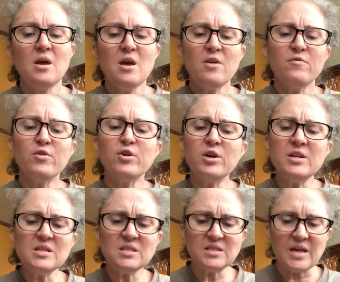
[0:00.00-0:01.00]
"For
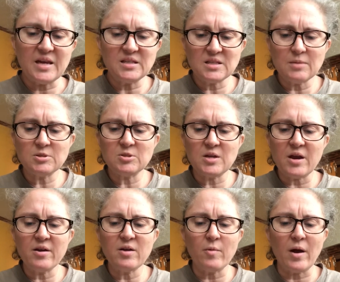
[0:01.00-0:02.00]
goodness sake, stop
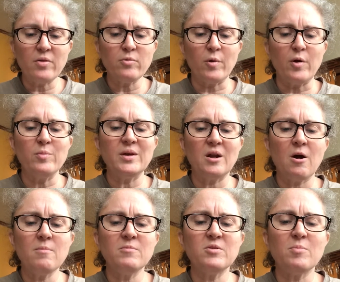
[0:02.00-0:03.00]
staring around the room and get
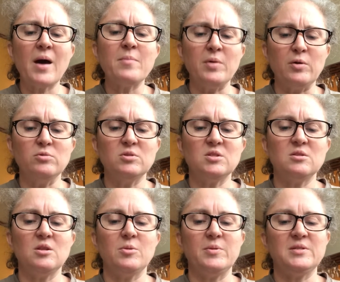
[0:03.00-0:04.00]
on with my boots,"
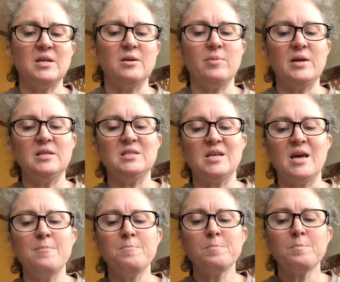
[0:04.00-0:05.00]
the centipede
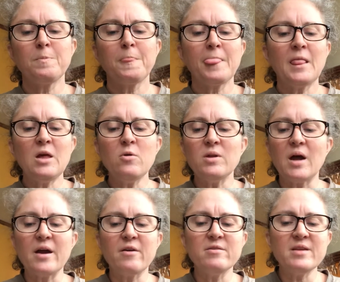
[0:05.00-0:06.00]
said. "You and
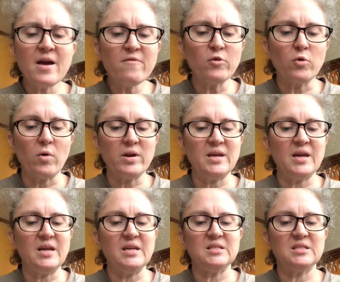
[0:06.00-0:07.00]
I are never going to get
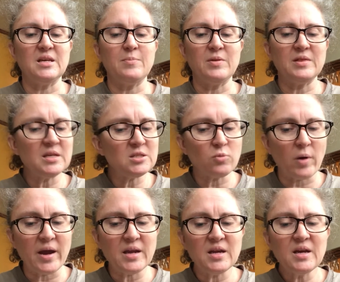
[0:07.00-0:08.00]
any sleep at this
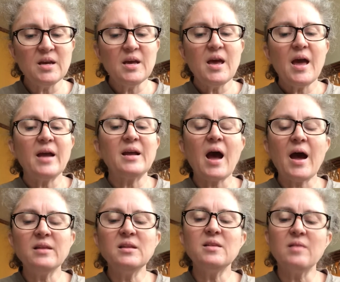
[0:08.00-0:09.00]
rate, and
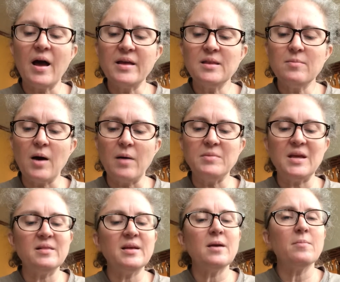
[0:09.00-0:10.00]
kindly line them up
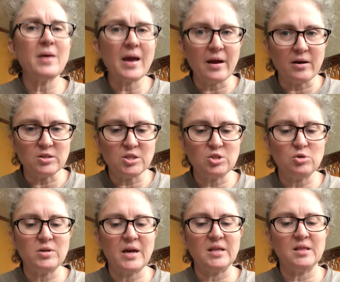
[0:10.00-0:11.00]
neatly in pairs as you
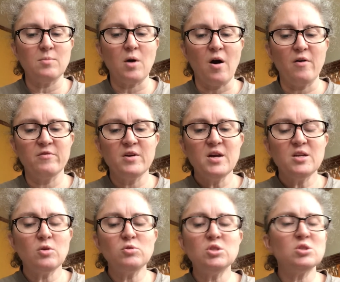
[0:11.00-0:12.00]
take them off.
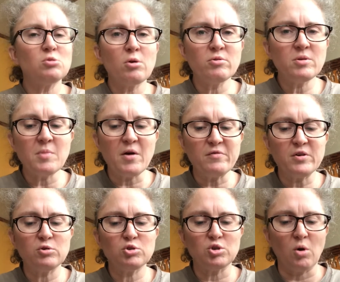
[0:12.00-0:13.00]
Don't just throw them over
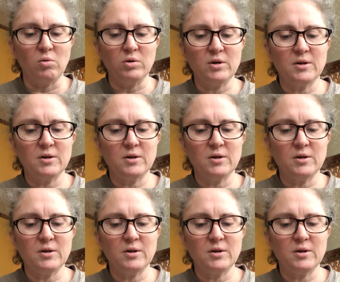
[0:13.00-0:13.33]
your shoulder."